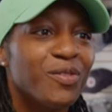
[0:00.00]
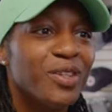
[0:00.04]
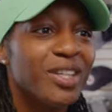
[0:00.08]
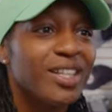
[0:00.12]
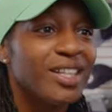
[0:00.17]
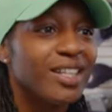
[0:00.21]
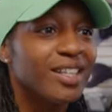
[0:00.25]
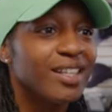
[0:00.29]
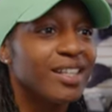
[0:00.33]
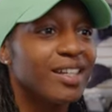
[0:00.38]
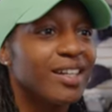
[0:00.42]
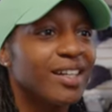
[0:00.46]
We
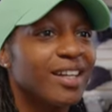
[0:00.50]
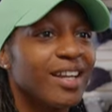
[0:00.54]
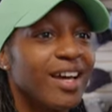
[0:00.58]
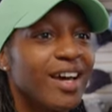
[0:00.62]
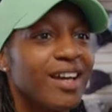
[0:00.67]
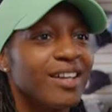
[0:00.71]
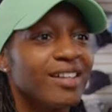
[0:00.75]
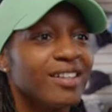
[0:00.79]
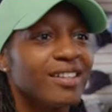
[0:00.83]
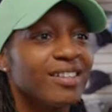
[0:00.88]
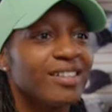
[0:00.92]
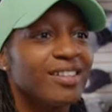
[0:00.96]
did a
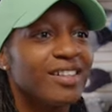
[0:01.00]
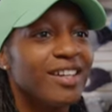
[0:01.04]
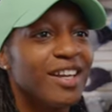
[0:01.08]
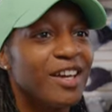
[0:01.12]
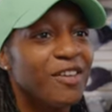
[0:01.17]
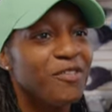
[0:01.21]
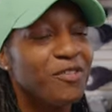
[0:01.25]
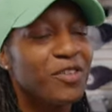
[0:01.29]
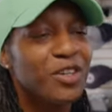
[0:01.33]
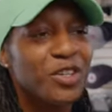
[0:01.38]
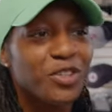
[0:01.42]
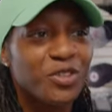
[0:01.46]
lot of
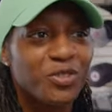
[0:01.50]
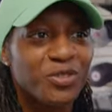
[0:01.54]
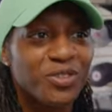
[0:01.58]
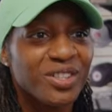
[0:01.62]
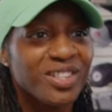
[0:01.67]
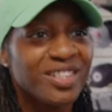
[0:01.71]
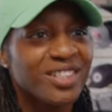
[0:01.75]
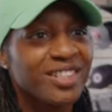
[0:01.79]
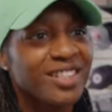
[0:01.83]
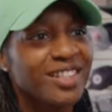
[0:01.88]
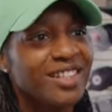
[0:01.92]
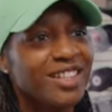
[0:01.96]

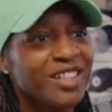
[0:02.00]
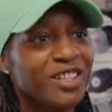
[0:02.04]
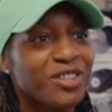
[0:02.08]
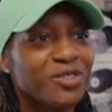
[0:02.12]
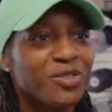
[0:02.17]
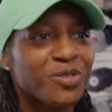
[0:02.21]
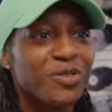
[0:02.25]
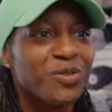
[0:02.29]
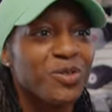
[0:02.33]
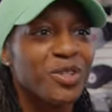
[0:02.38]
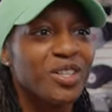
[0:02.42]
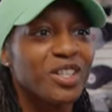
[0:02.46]
adventurous things.
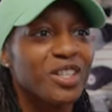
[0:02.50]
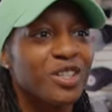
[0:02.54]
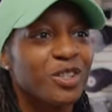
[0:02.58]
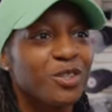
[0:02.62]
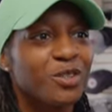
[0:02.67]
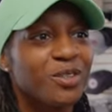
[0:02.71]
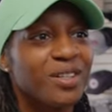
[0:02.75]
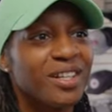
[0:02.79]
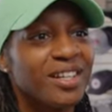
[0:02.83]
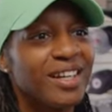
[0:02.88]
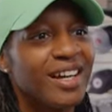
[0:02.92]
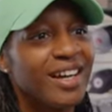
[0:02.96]
We wanted to
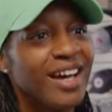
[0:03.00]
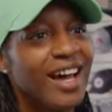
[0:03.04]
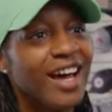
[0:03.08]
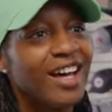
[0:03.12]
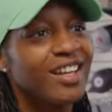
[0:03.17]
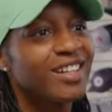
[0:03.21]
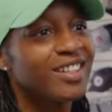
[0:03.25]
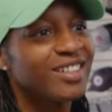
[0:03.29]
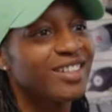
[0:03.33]
do the out